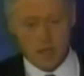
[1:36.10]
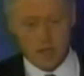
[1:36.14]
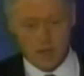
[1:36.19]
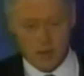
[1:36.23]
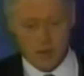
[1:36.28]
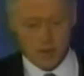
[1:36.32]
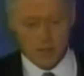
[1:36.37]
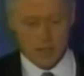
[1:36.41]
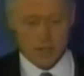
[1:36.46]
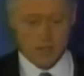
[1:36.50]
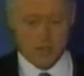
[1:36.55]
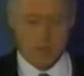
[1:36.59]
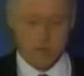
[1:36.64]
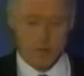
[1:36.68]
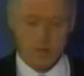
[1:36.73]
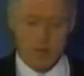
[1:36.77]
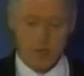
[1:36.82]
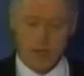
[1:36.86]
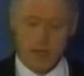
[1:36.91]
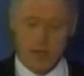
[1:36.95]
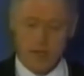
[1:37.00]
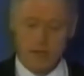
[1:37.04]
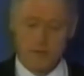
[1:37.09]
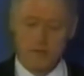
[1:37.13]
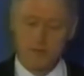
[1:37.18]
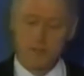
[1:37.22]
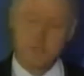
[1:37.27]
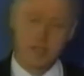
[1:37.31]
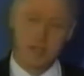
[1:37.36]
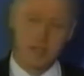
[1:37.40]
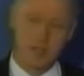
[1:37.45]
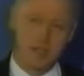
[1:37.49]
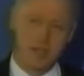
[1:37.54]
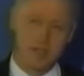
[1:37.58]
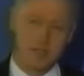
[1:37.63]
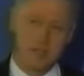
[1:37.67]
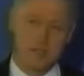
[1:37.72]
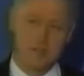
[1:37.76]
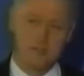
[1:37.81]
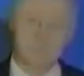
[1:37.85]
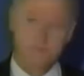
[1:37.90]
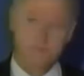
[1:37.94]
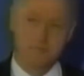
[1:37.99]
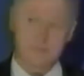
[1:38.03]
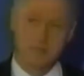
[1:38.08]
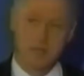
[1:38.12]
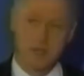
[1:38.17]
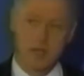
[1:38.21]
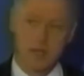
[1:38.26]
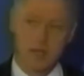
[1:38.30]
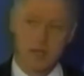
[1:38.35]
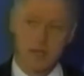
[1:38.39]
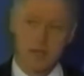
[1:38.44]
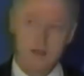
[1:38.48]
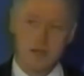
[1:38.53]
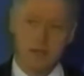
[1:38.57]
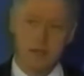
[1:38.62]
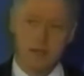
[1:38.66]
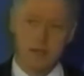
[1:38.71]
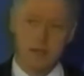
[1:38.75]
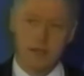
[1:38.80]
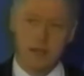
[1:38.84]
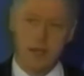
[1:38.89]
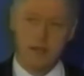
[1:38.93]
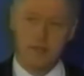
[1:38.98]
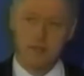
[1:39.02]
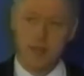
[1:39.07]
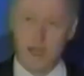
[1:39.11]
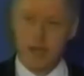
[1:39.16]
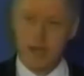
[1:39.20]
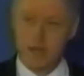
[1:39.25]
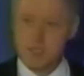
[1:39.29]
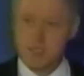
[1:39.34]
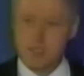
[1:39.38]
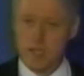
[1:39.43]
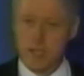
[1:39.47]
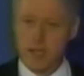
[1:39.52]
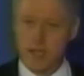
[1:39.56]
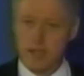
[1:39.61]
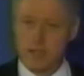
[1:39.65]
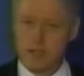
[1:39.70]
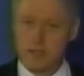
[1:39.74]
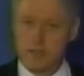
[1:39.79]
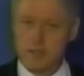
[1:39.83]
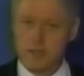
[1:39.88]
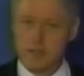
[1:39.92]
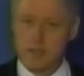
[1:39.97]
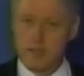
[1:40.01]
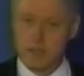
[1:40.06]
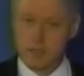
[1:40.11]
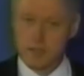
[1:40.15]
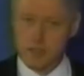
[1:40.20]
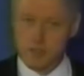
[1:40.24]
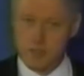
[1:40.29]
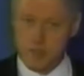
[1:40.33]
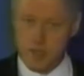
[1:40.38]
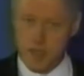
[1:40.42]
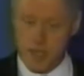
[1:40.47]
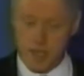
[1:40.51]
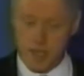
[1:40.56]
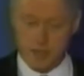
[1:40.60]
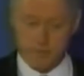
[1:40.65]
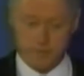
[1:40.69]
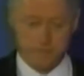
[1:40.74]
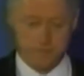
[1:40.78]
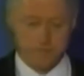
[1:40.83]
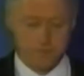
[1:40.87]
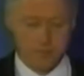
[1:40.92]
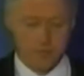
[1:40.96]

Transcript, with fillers: terrorist related facilities in Afghanistan and Sudan